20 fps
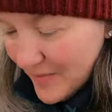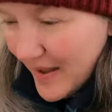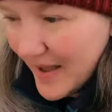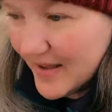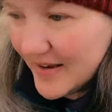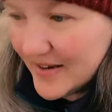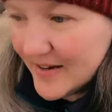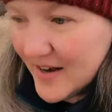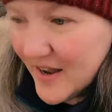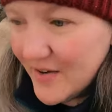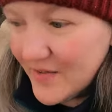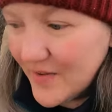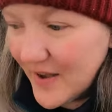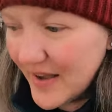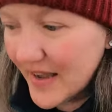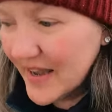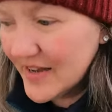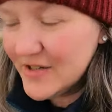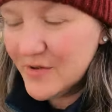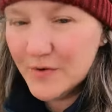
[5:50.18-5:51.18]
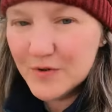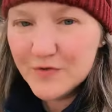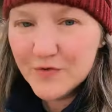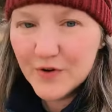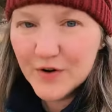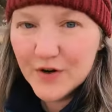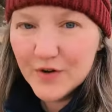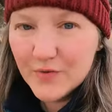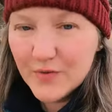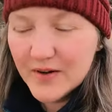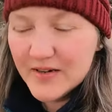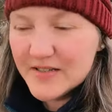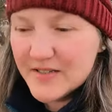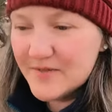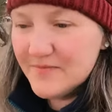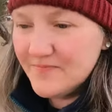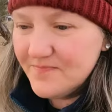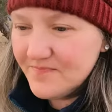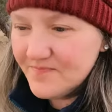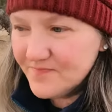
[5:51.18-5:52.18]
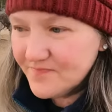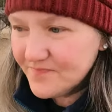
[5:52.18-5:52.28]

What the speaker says: But you know, I guess it was for a good reason.